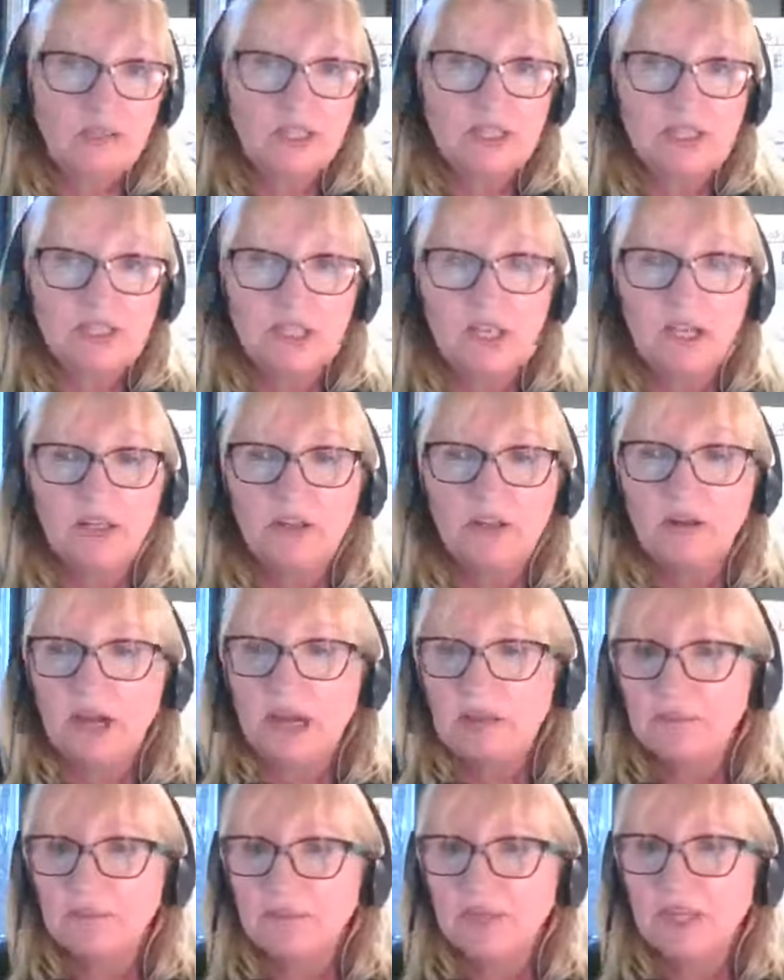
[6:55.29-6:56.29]
So
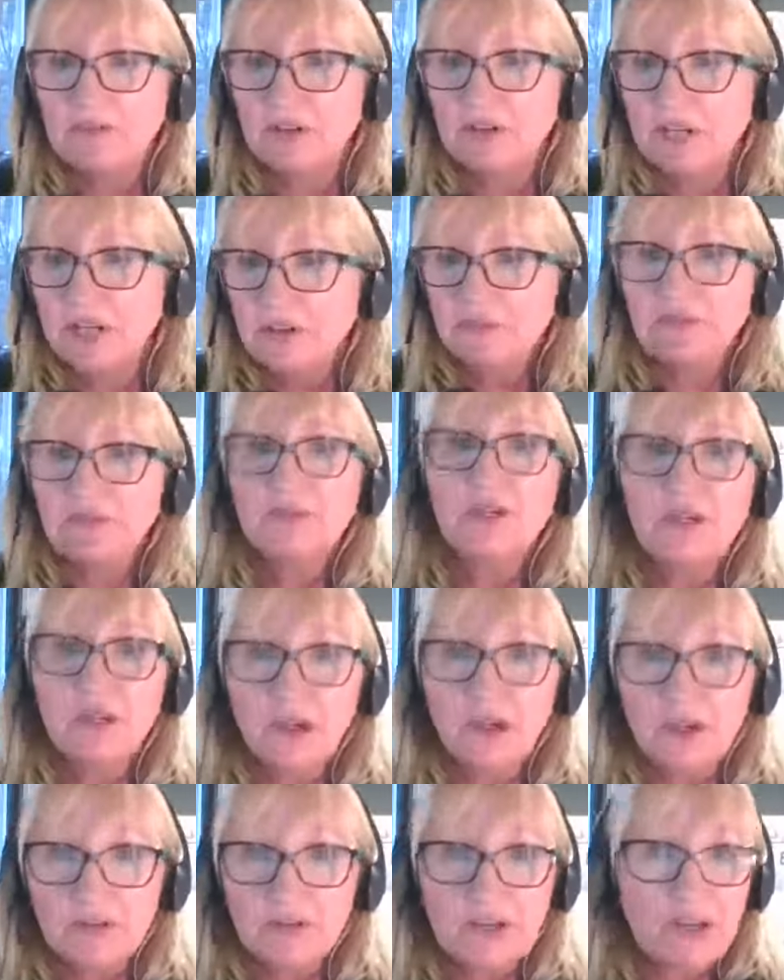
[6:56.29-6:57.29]
um, if I don't,
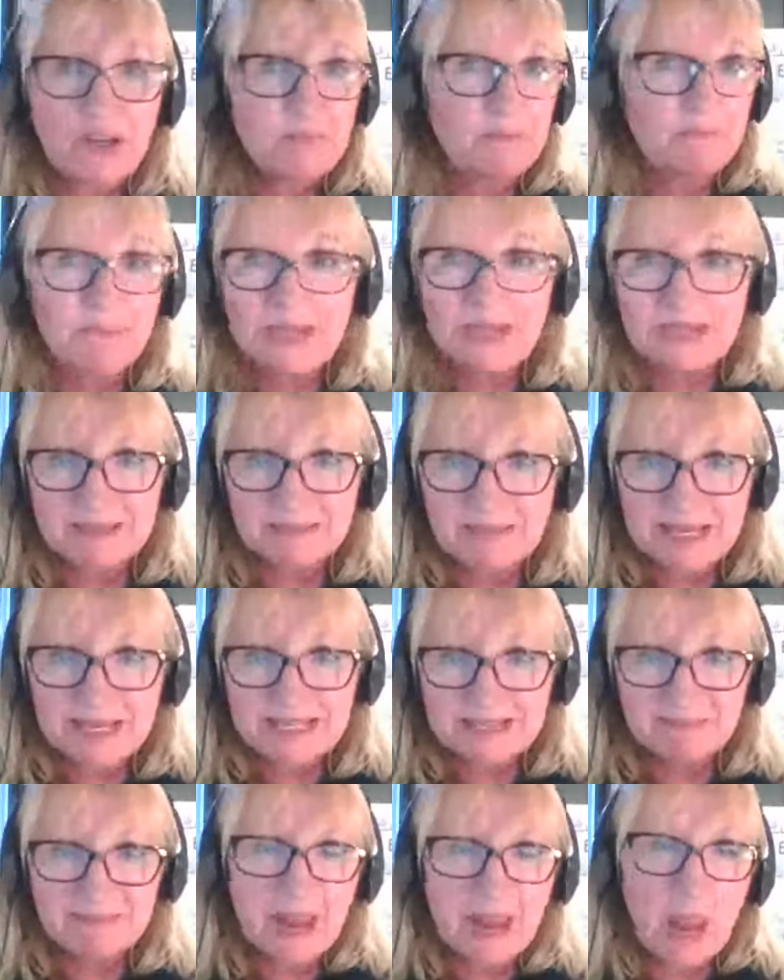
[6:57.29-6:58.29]
if I don't, mes,
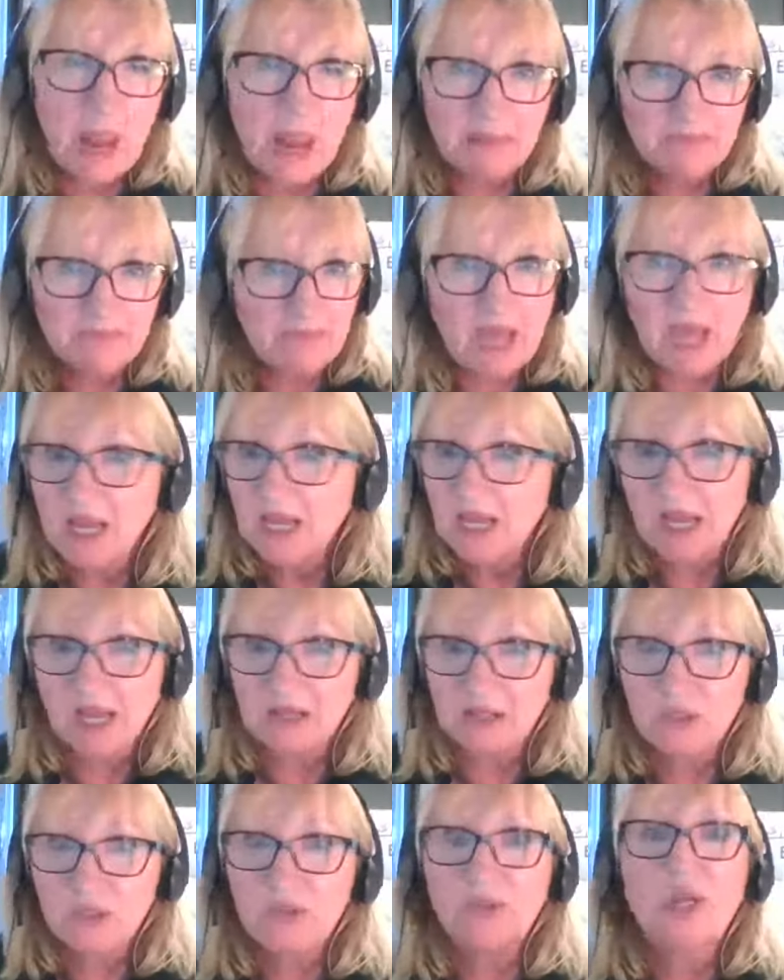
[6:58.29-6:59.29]
mes,
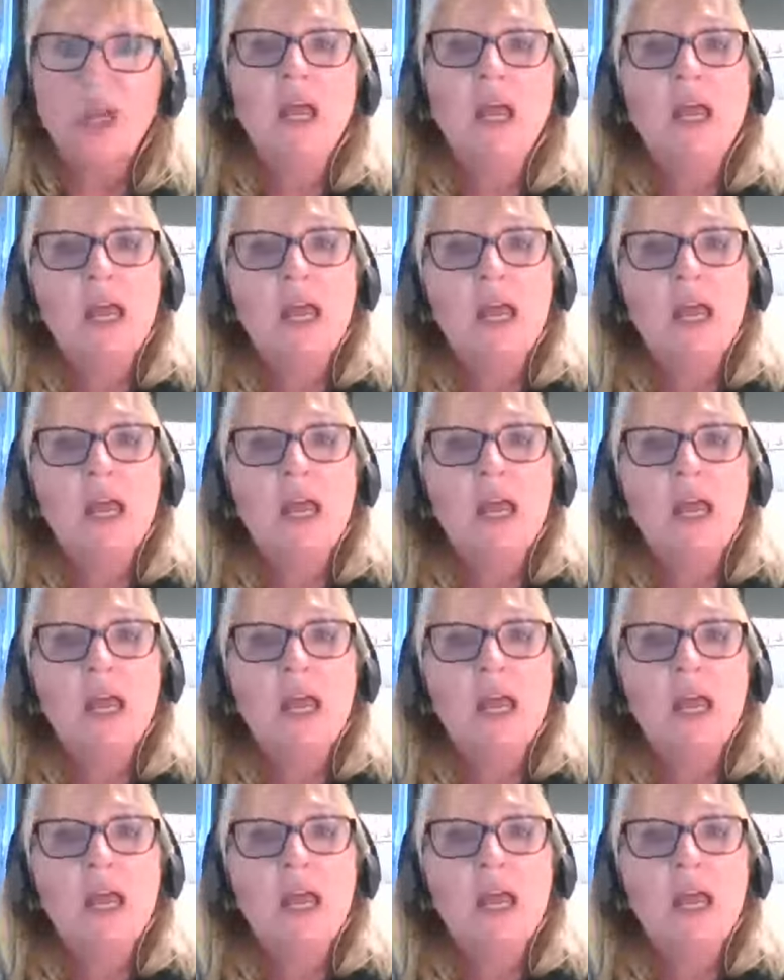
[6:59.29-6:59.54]
can't talk.